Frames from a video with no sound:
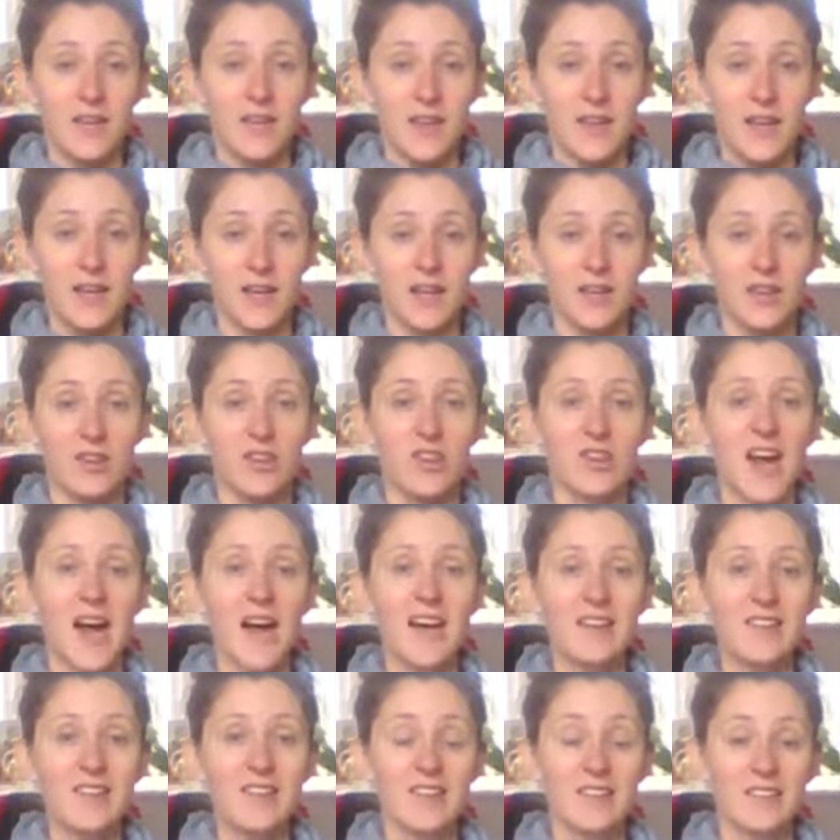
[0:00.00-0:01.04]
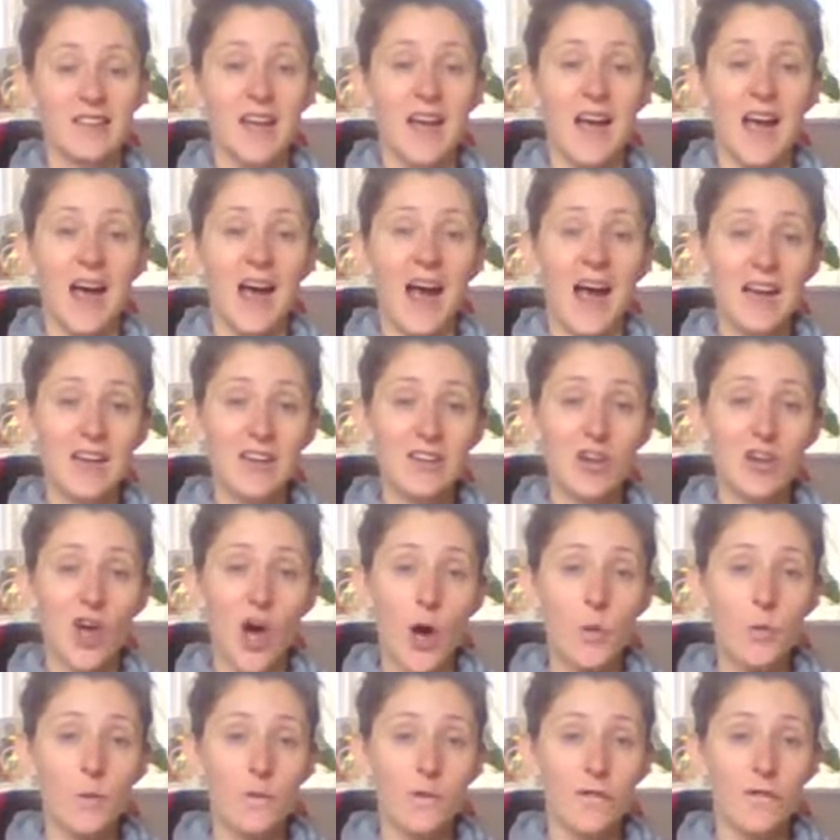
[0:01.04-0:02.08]
the chest and
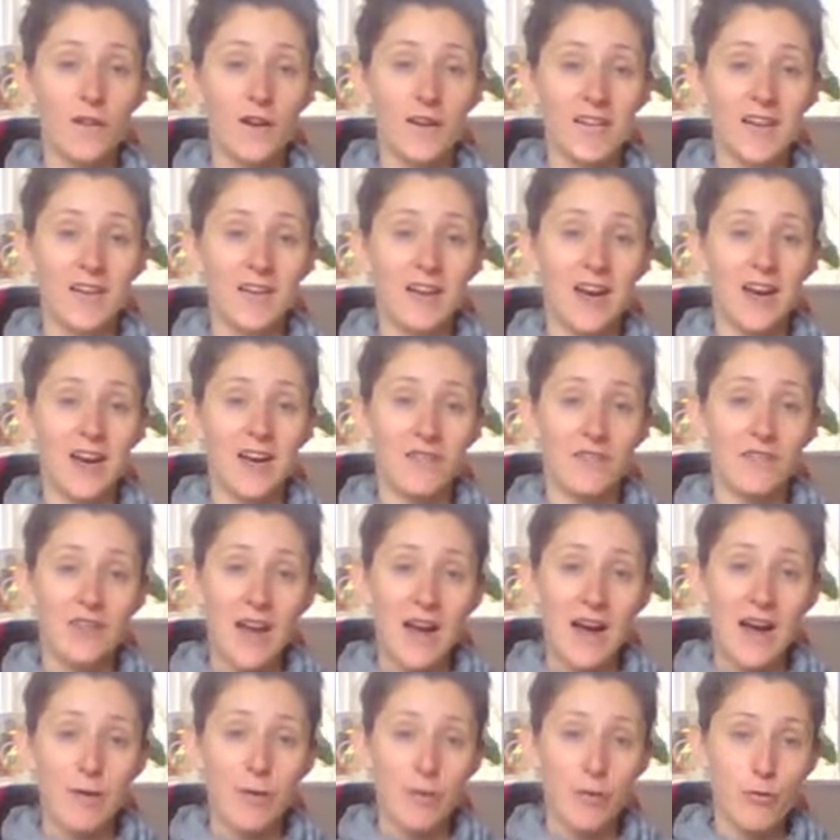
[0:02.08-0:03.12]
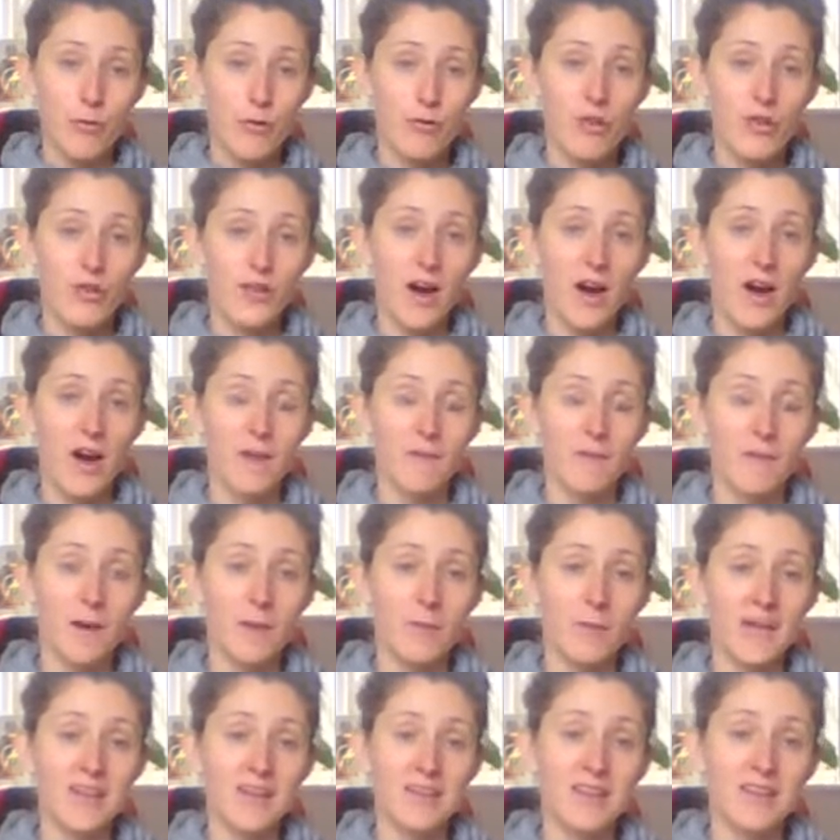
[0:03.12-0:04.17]
hopefully kind of down through the
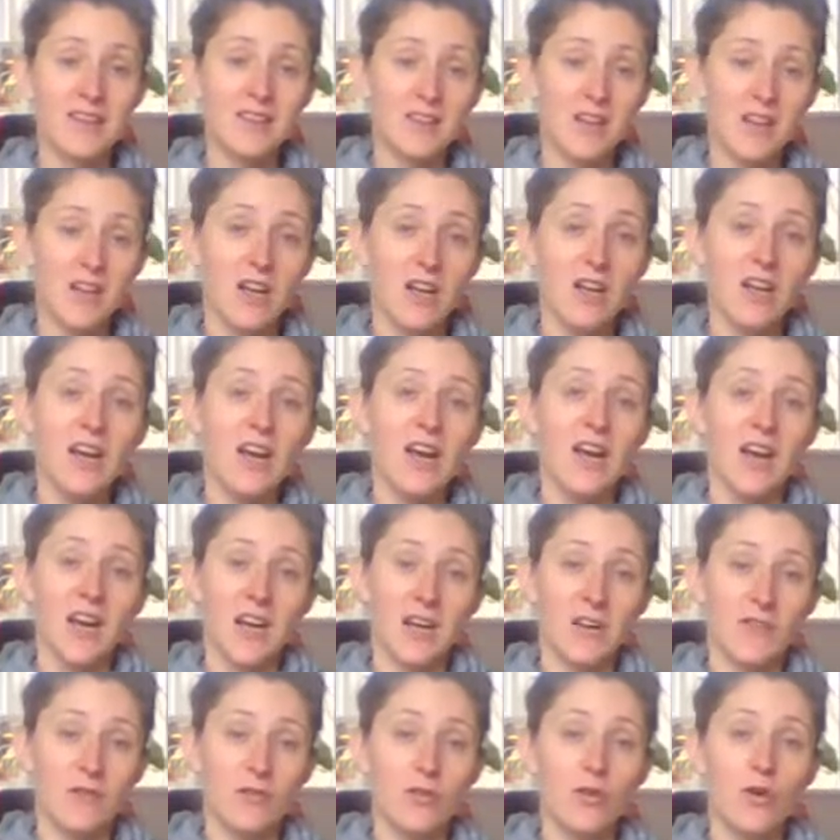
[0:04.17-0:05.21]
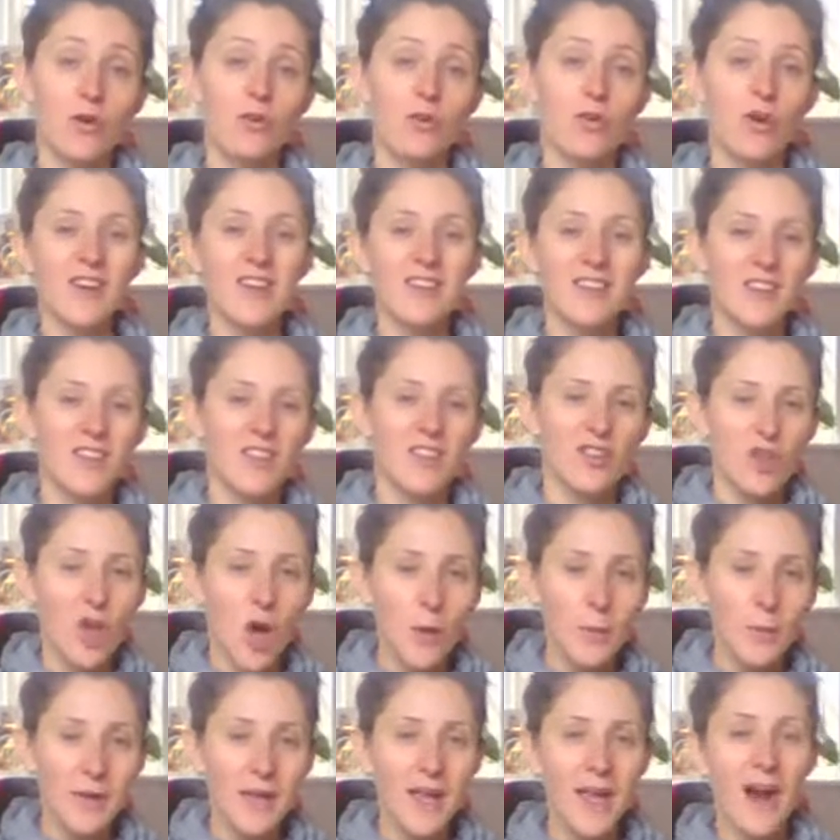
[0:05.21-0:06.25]
diaphragm into the kind of, not necessarily the
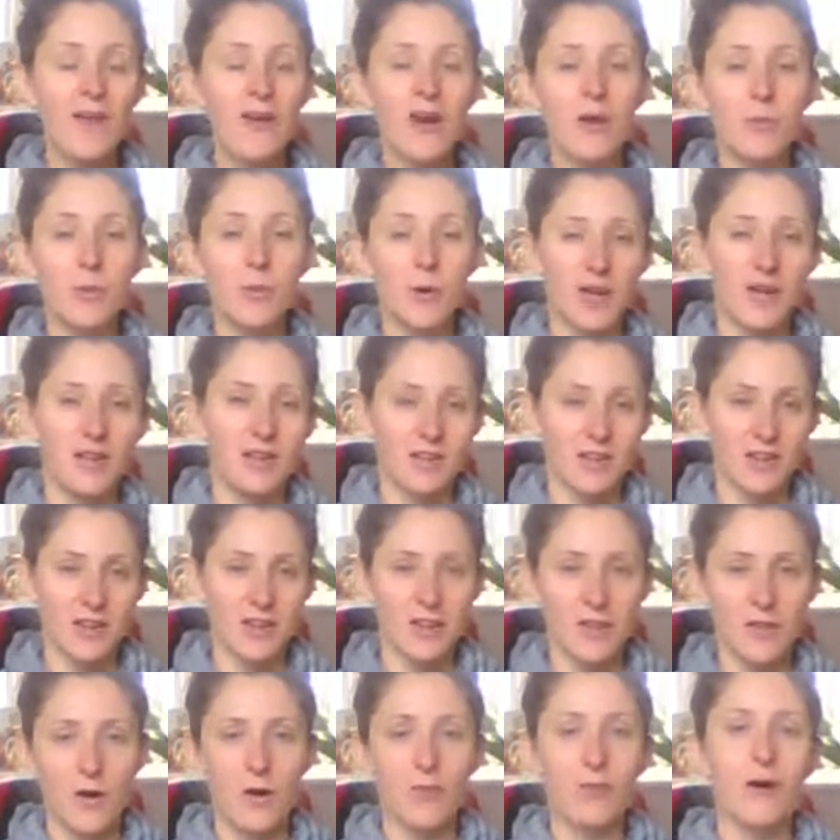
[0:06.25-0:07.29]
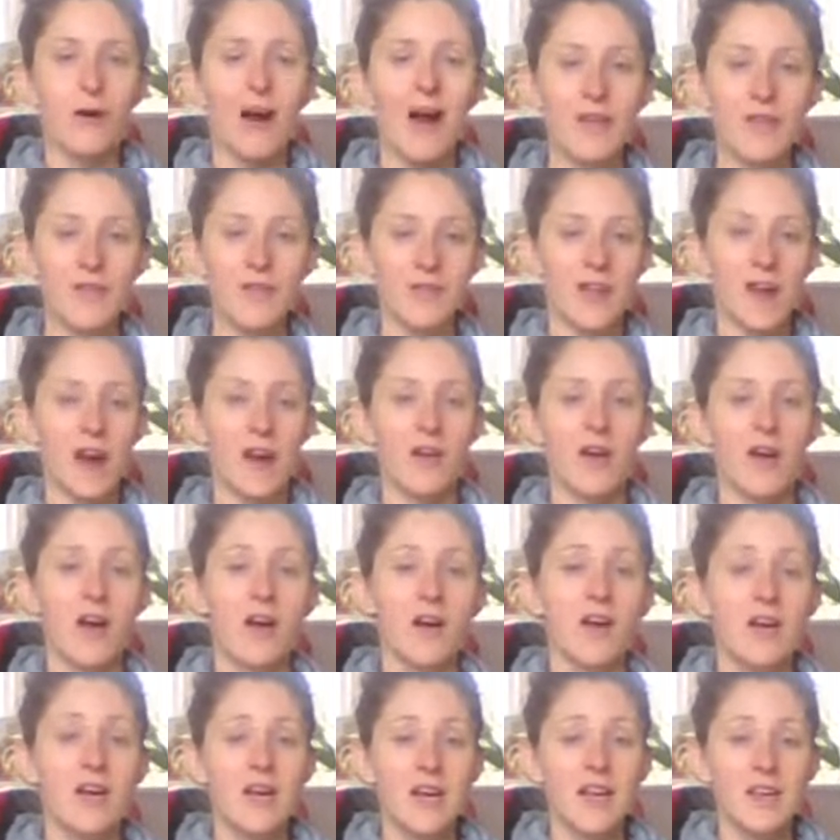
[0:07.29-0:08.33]
tummy area, but it's kind of around this area,
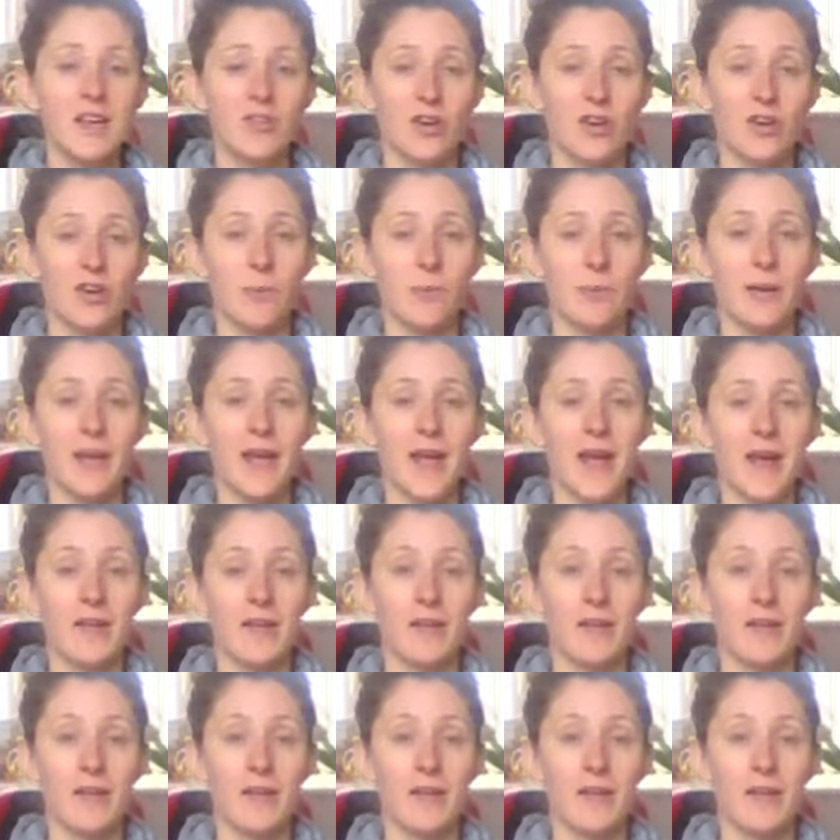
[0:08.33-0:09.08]
it's going to be